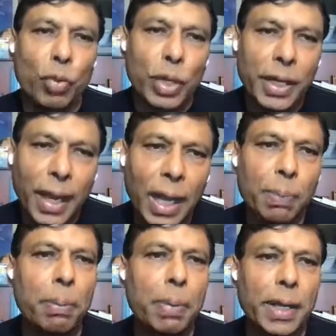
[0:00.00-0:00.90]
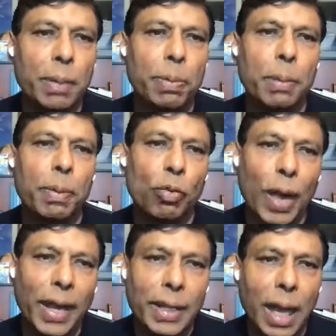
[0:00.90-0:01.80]
Would it help a billion people?
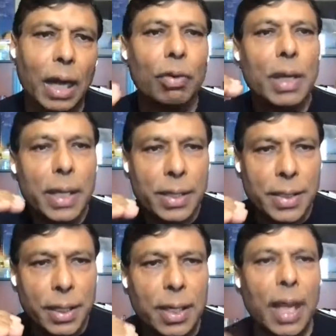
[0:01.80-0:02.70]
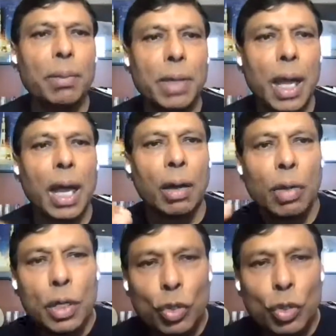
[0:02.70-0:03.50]
Why now? Is the time now?